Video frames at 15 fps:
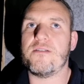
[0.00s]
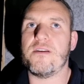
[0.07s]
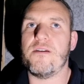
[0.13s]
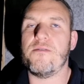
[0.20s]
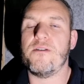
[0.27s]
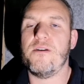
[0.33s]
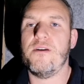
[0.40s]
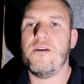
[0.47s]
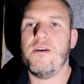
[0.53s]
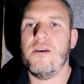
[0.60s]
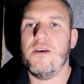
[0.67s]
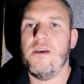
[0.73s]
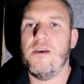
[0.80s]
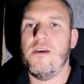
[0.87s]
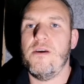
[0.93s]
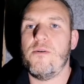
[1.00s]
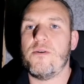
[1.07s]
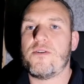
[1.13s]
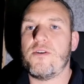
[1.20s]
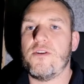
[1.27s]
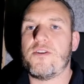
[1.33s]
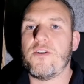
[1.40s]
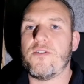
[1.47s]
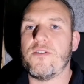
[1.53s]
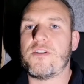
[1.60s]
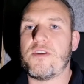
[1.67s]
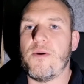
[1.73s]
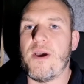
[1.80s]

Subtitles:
so... What should have took us 2